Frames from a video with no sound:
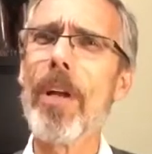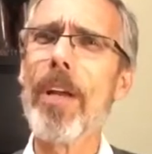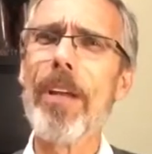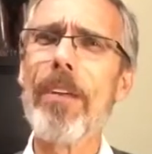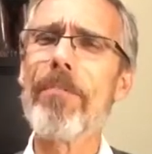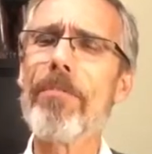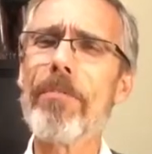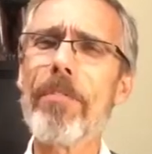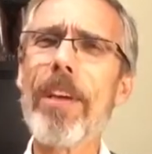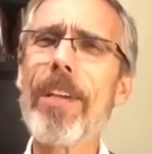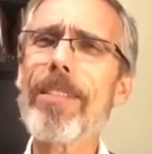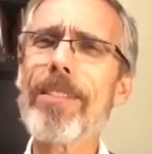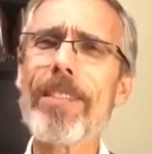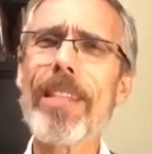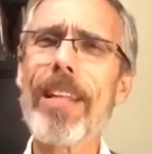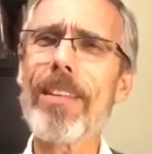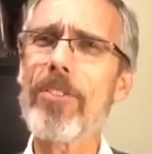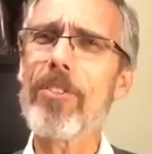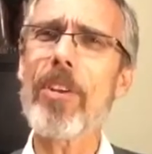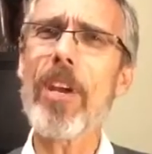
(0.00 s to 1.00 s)
face
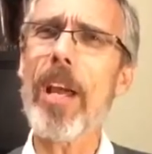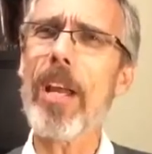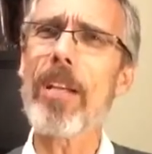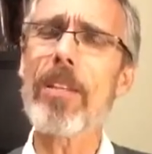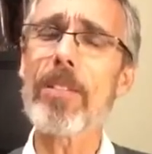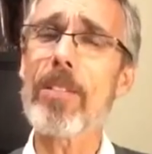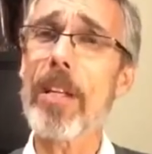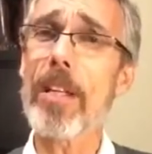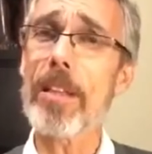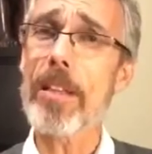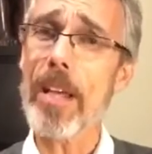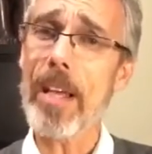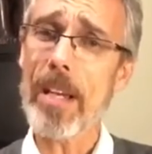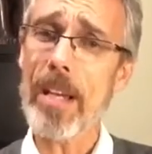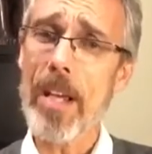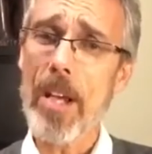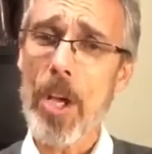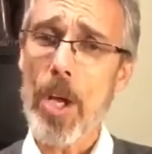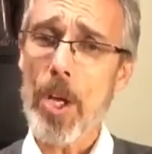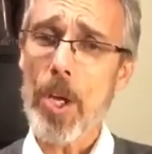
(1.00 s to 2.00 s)
that challenge, and then
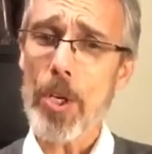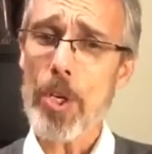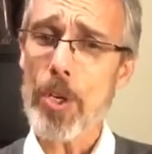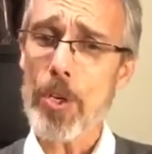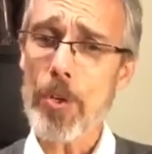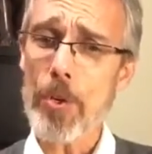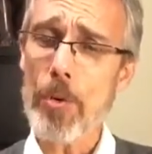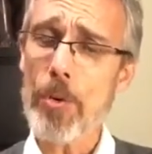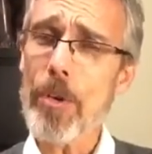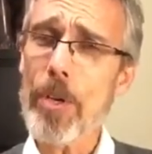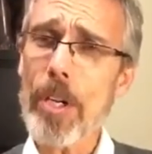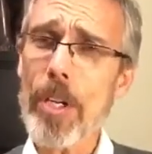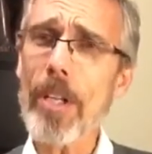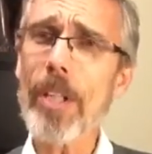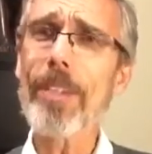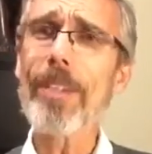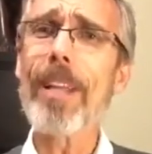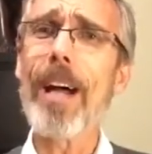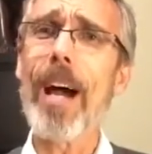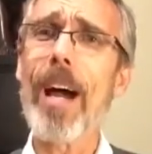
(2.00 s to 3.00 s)
you
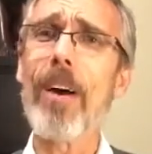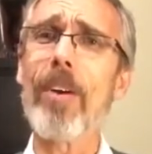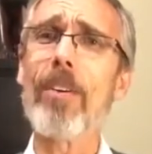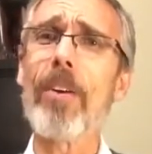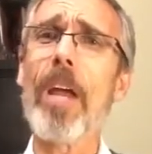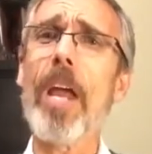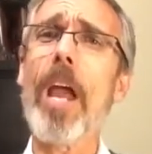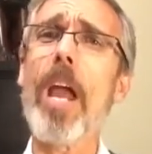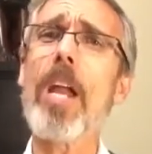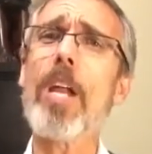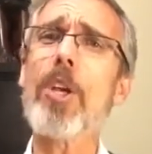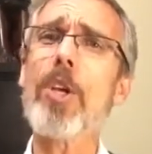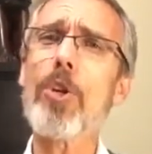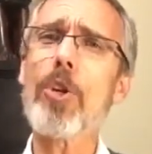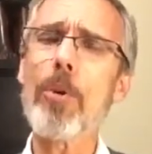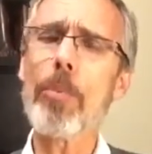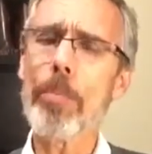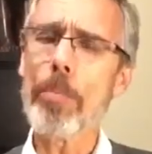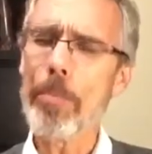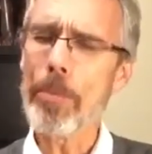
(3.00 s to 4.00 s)
kneel down and
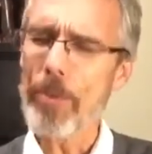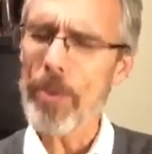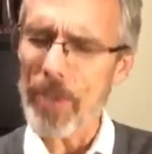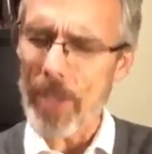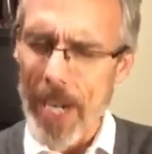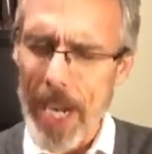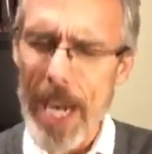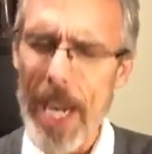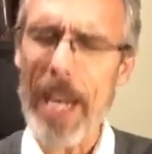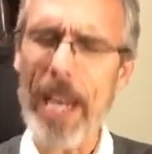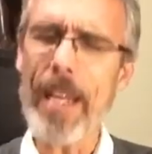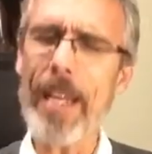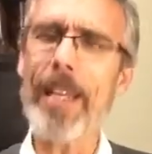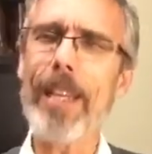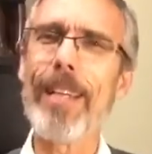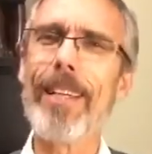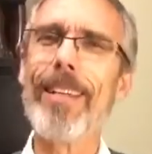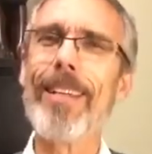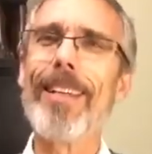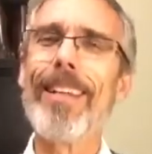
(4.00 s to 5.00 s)
you pray,
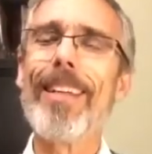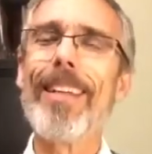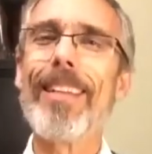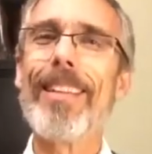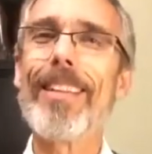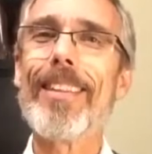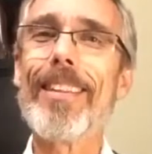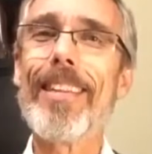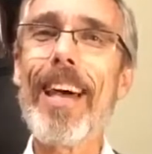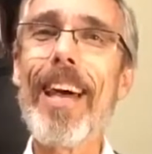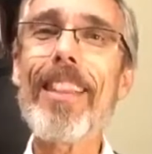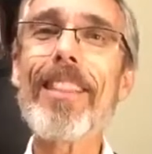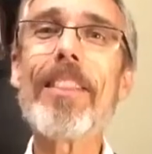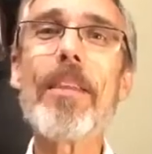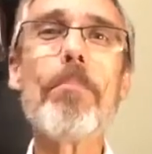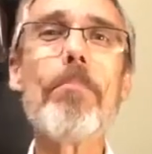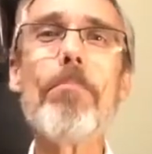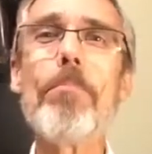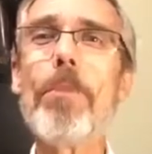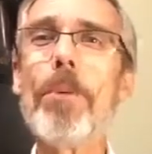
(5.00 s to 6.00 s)
then the
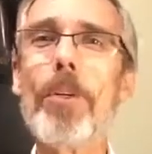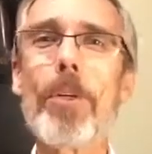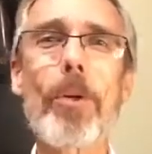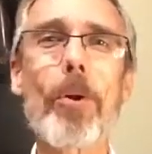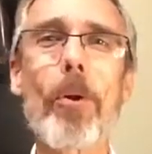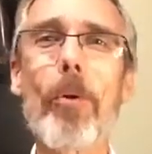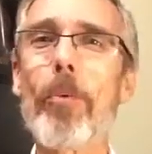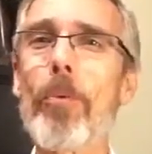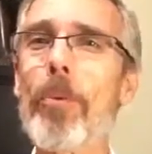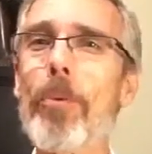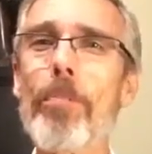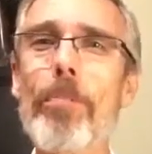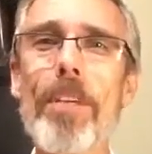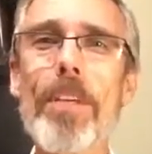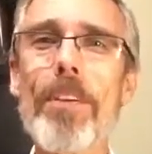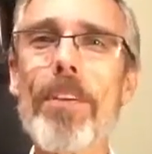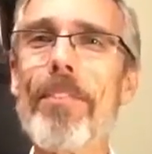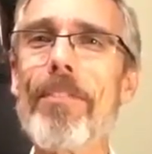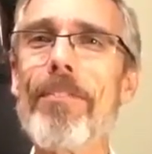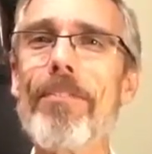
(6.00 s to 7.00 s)
miracle will
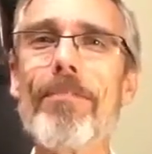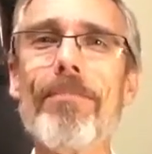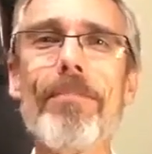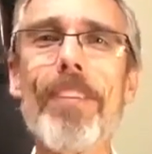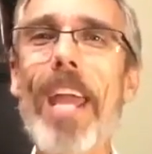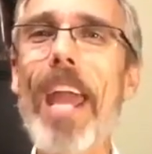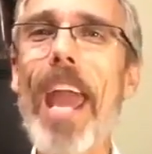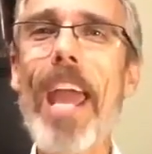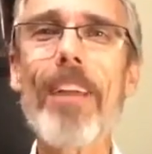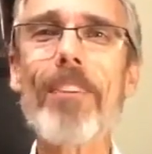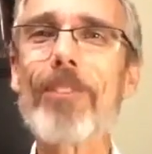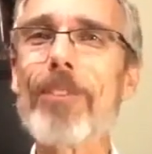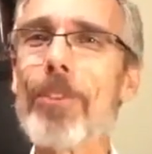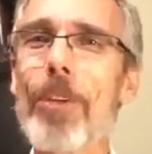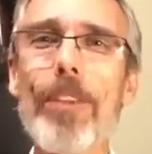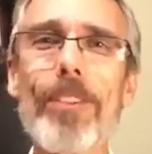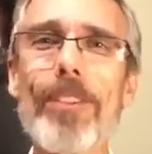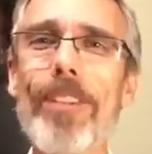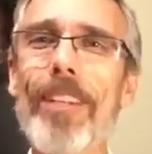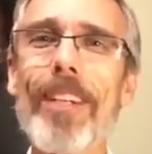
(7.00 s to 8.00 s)
be
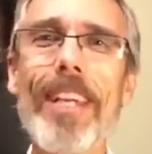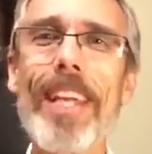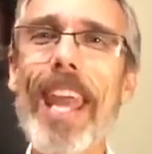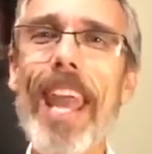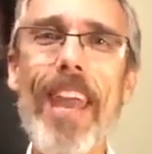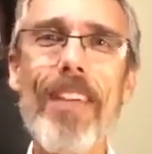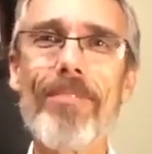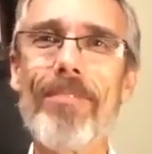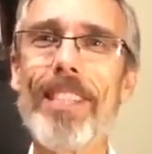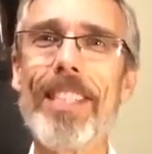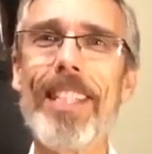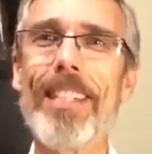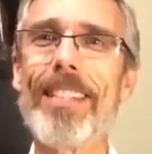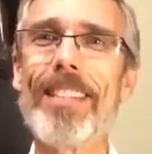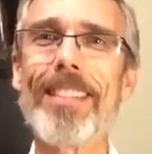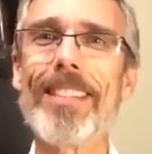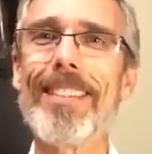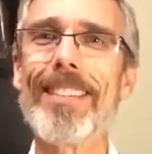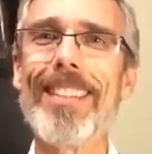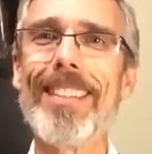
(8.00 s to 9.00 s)
totally
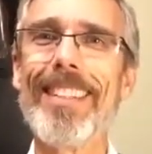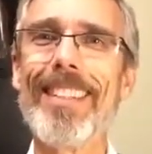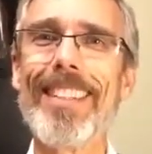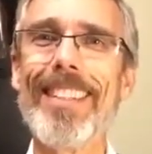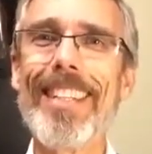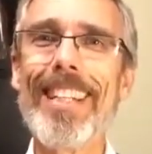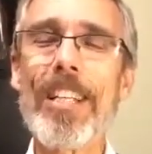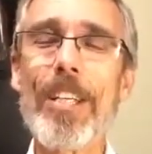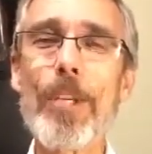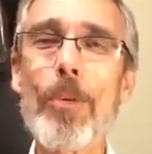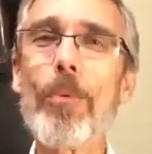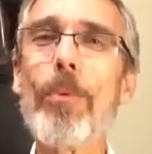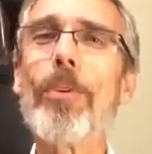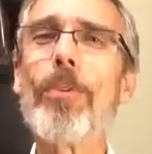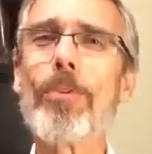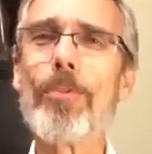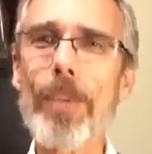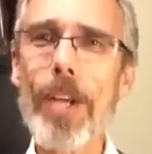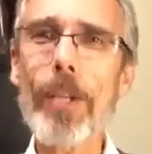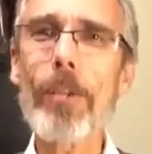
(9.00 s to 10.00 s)
evident. You will
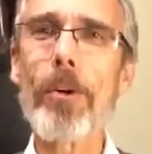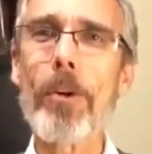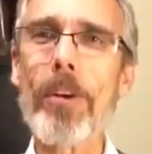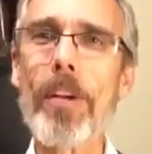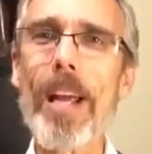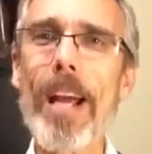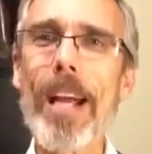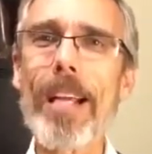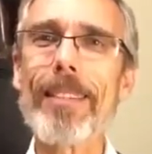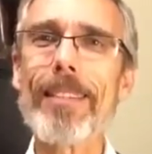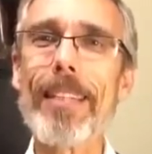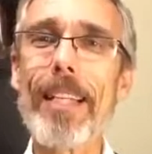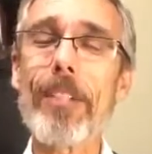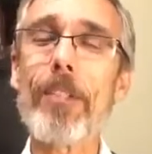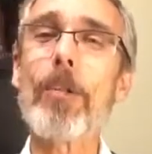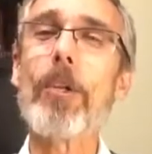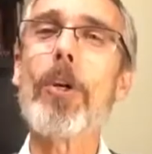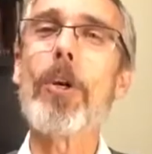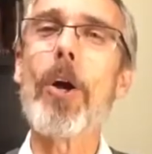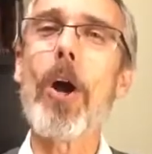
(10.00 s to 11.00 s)
recognize
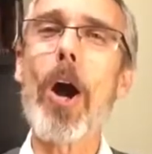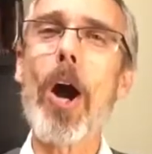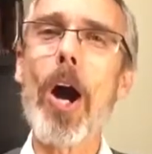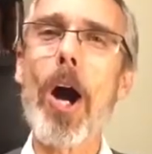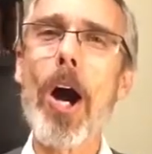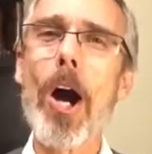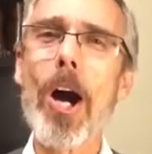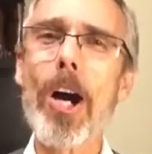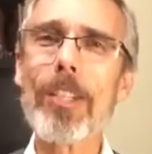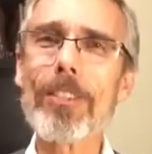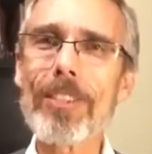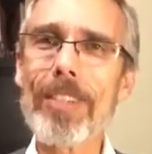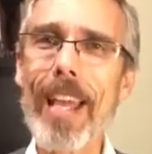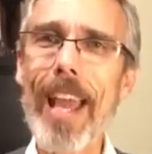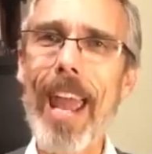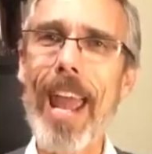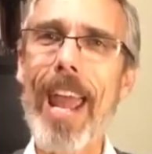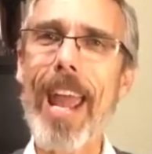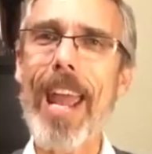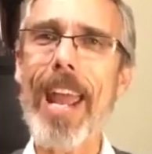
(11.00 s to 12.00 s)
that God's
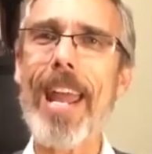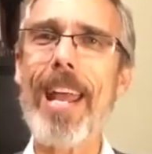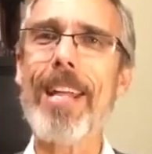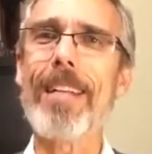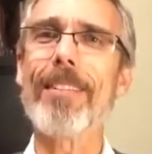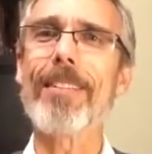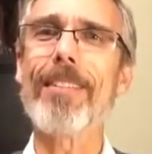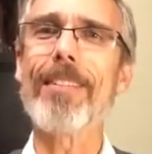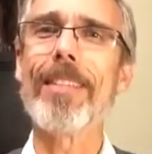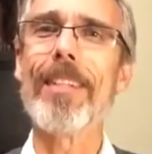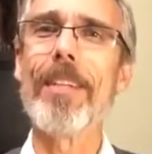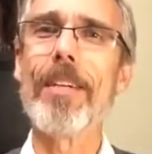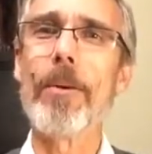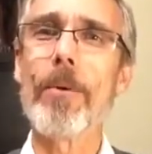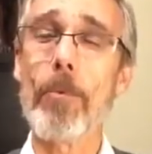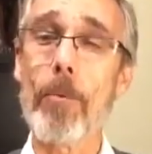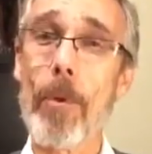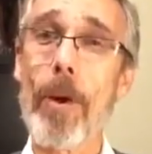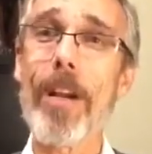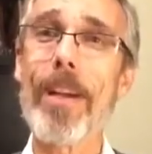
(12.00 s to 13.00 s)
hands
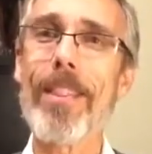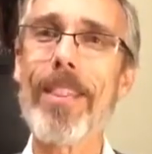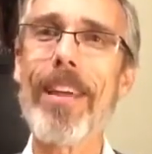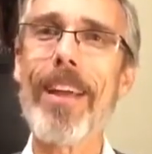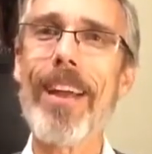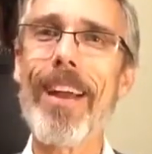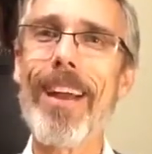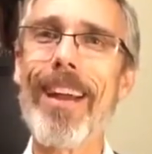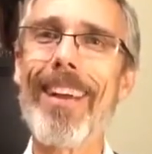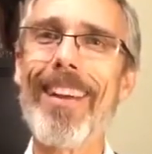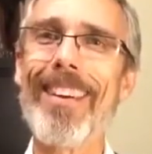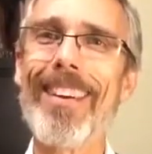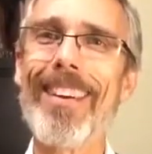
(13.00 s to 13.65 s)
were there.